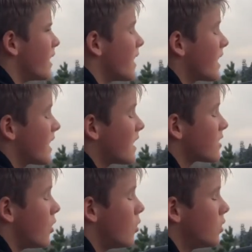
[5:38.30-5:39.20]
it has
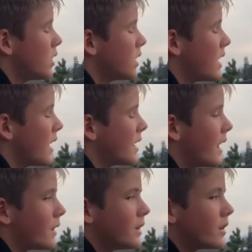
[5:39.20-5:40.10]
only taken out
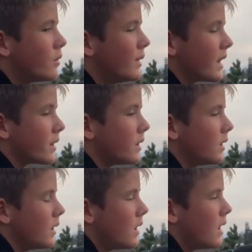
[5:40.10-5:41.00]
a little bit.
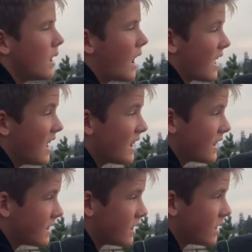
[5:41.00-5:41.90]
I hit
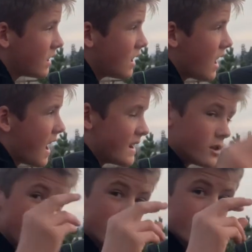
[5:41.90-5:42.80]
it, and it
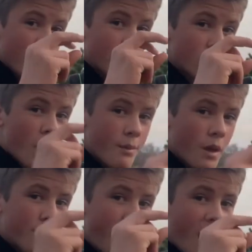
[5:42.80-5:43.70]
looks like I'm dropping
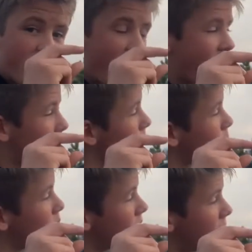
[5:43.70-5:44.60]
about a half a
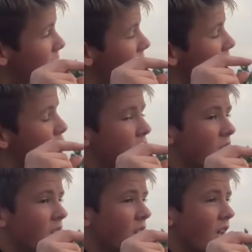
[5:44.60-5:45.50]
mil dot. And I
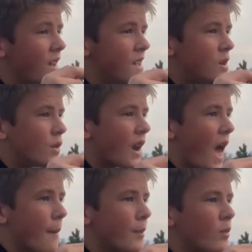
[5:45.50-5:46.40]
think what
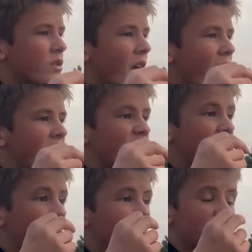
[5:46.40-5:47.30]
happened was I had a
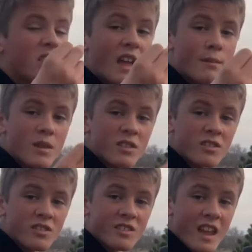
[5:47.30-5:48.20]
slight
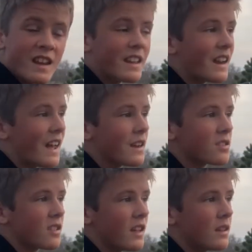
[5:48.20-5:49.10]
misunderstanding, and I had a
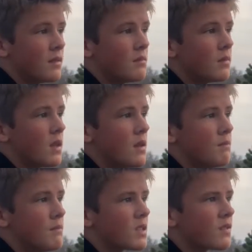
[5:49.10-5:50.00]
slight
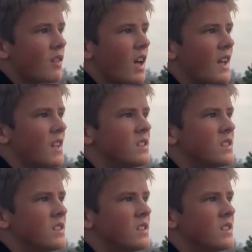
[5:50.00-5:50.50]
misfly.